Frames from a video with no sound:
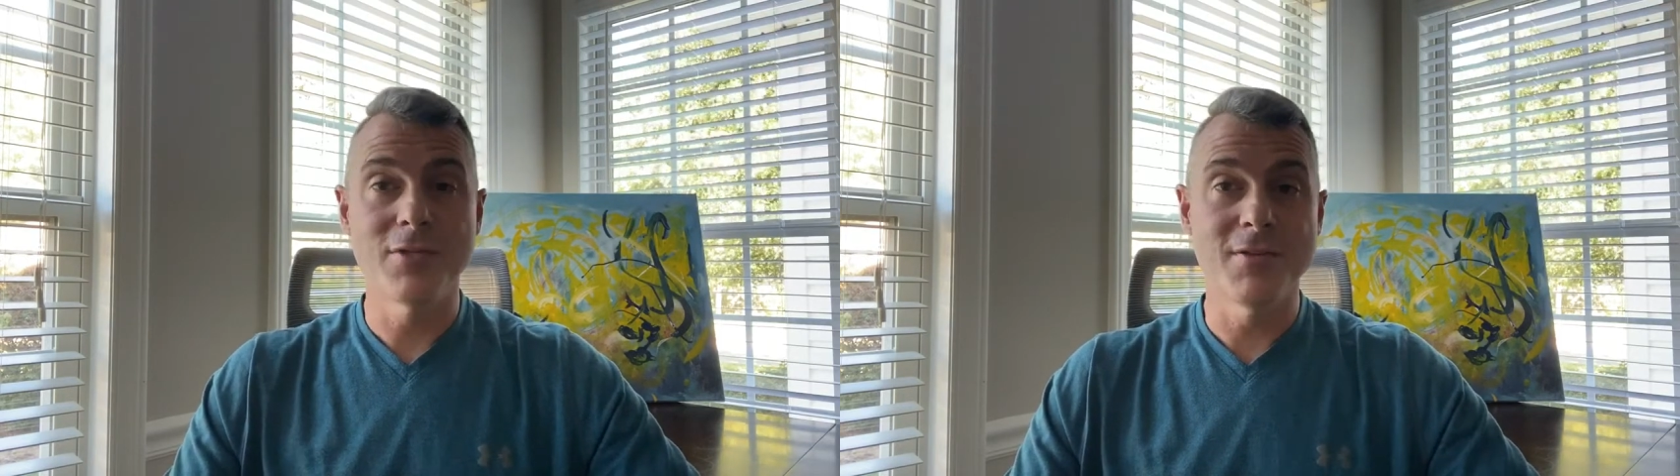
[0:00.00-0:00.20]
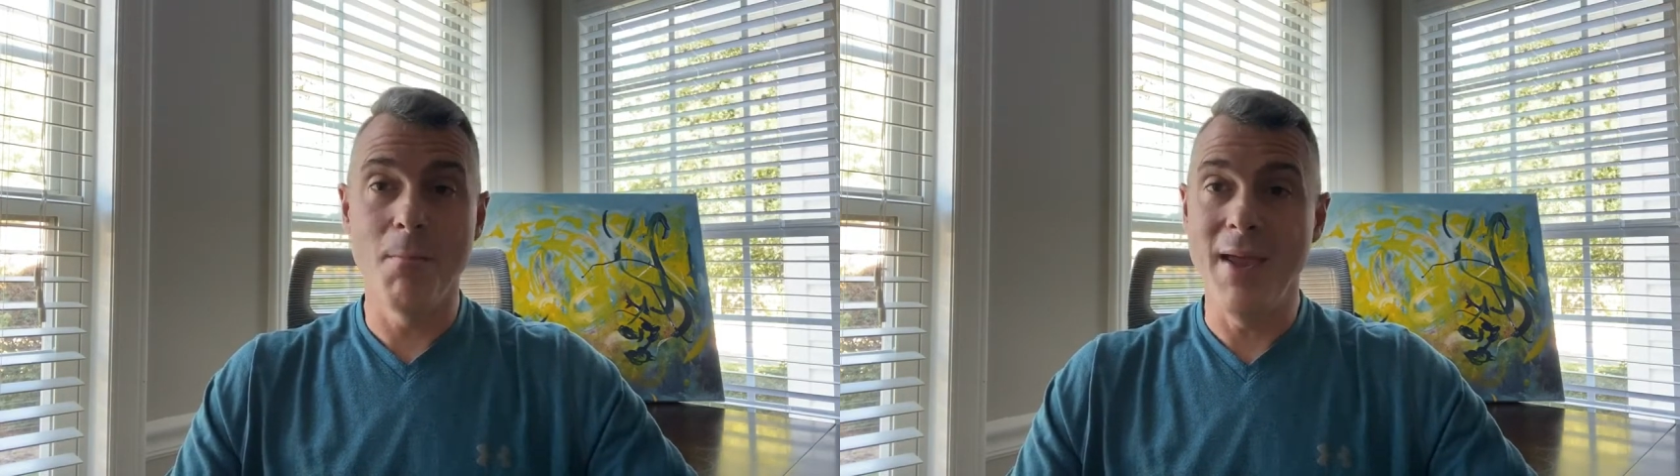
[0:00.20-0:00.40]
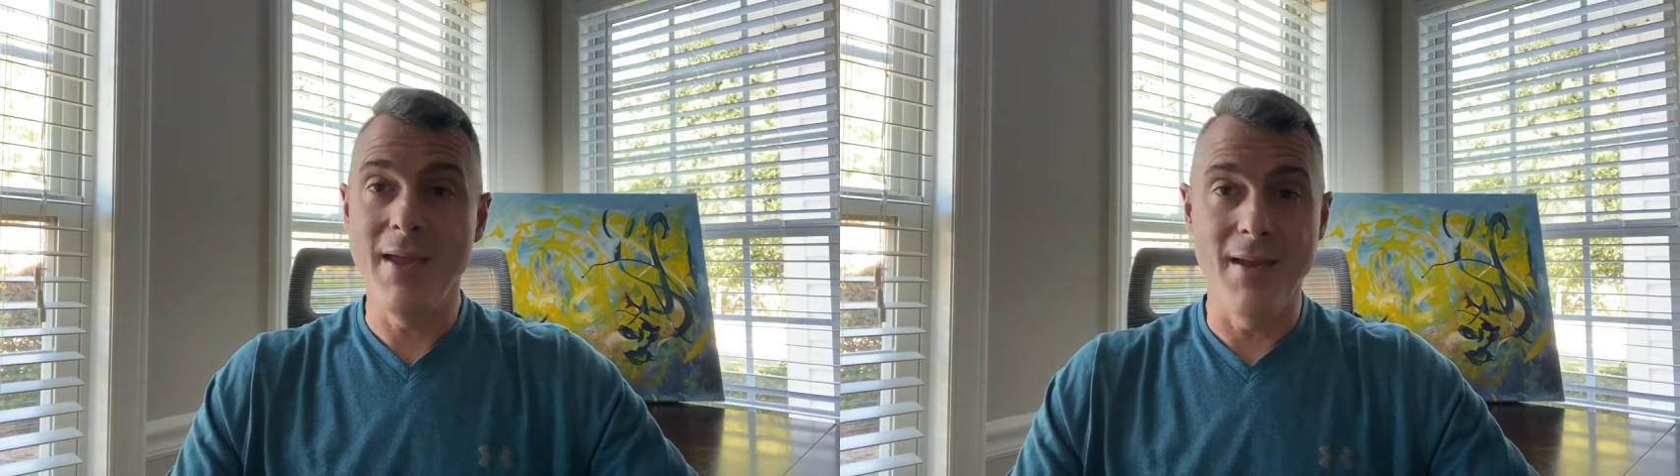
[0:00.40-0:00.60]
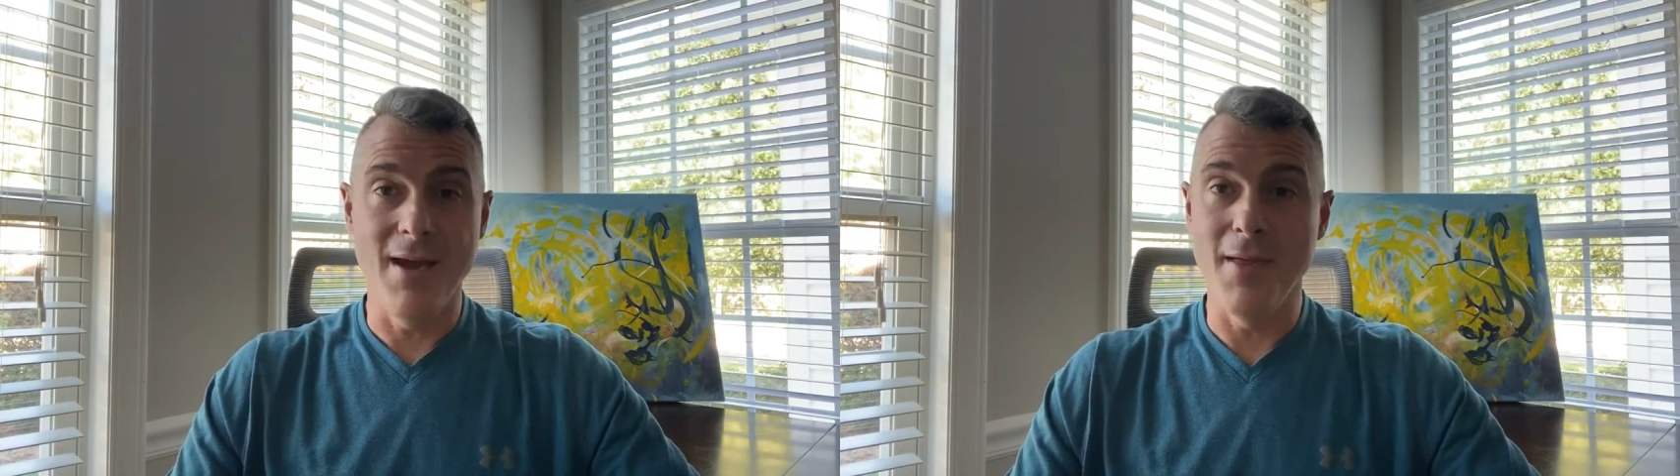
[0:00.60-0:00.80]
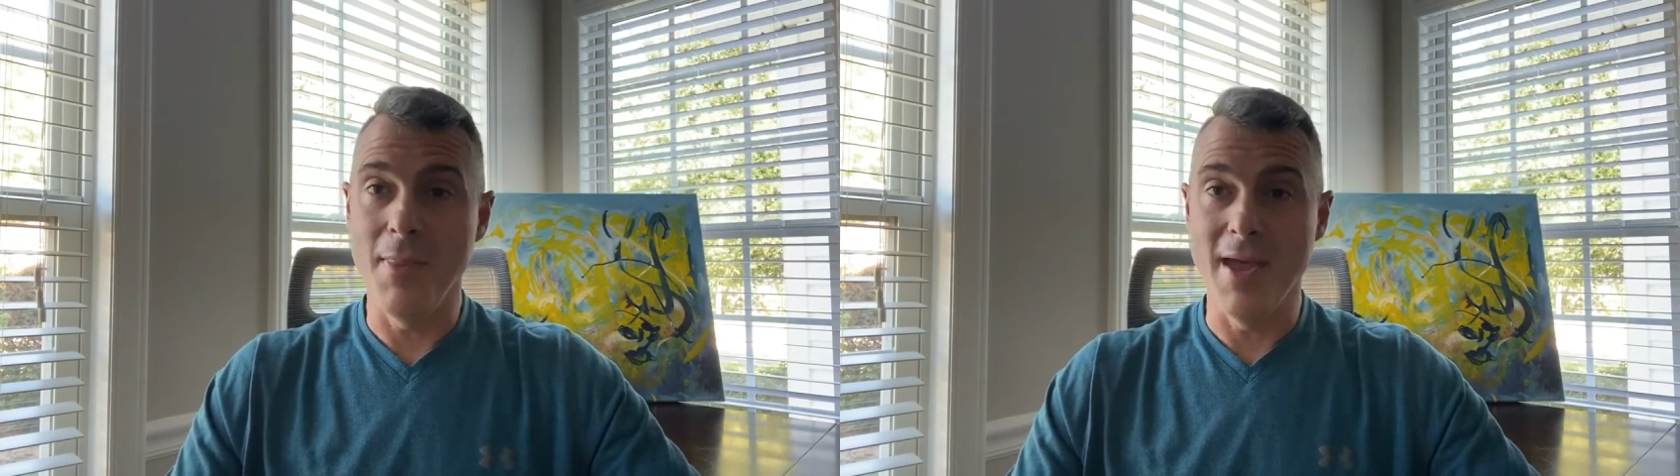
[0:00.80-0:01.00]
some
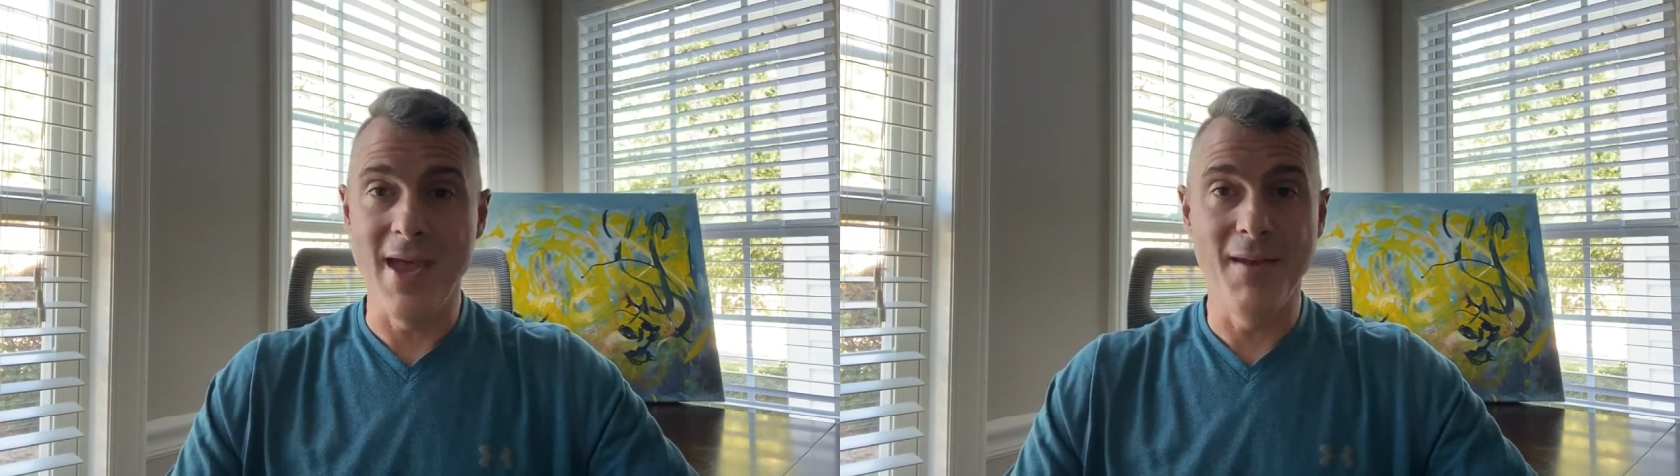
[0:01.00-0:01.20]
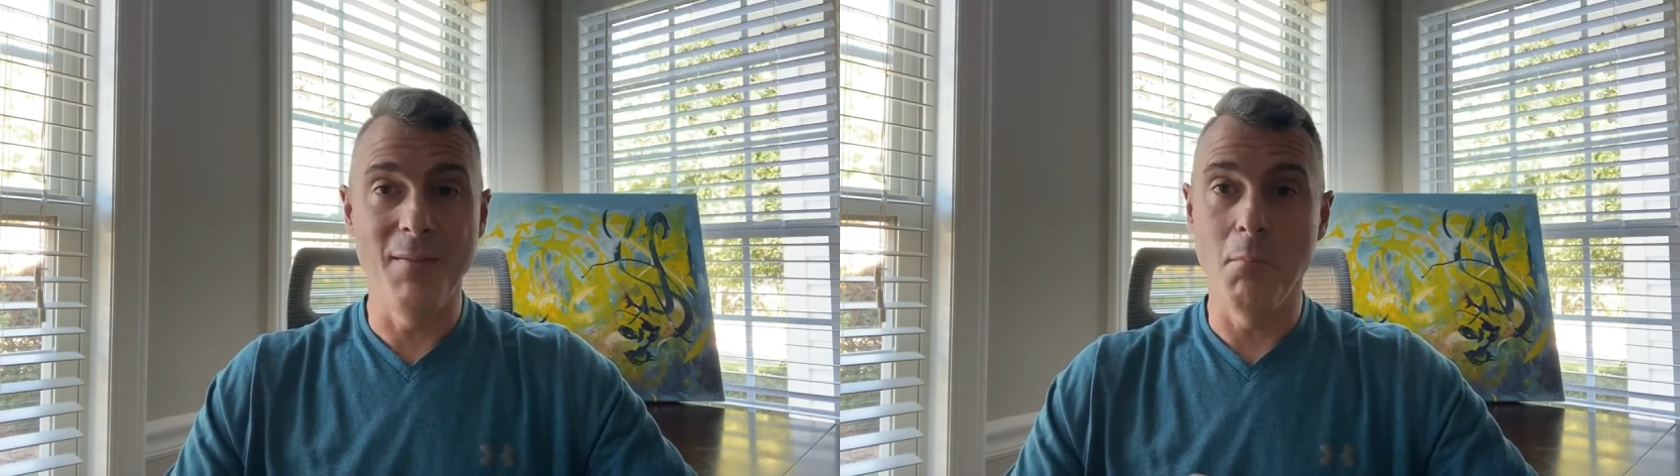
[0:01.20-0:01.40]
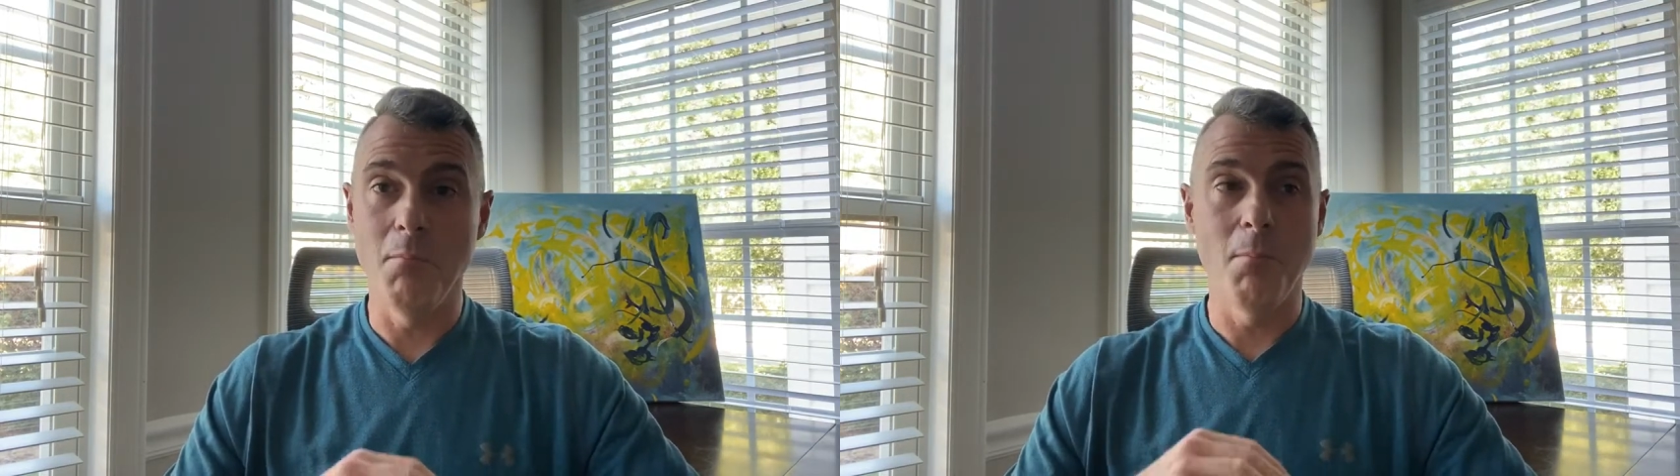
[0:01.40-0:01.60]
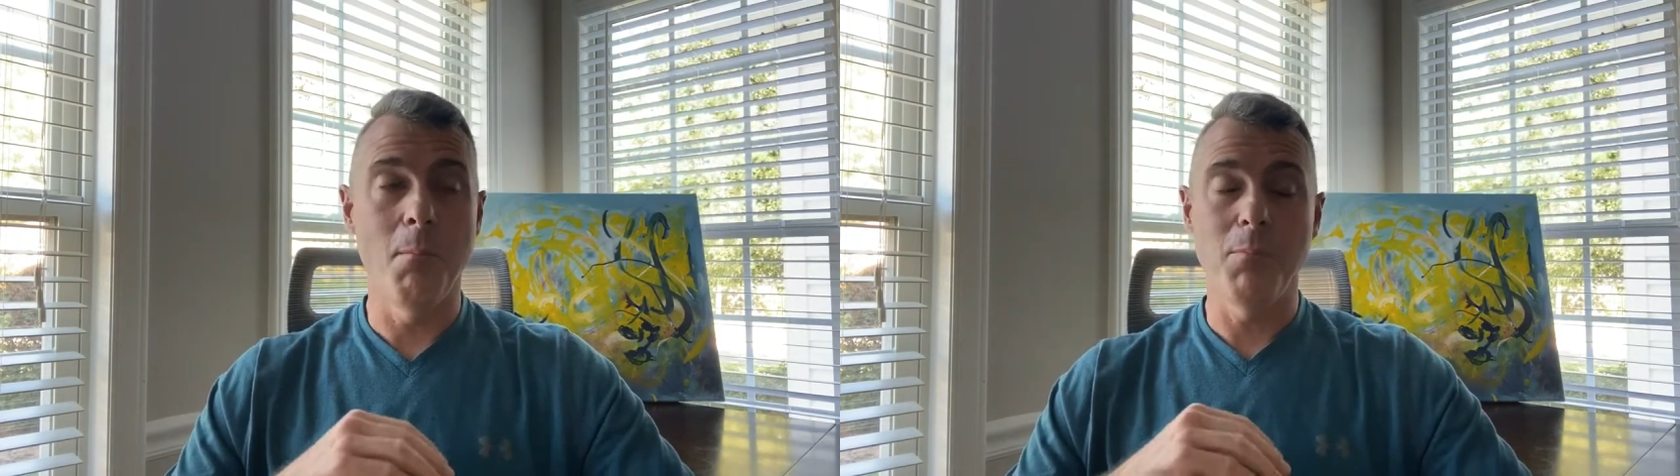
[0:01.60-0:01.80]
paint on that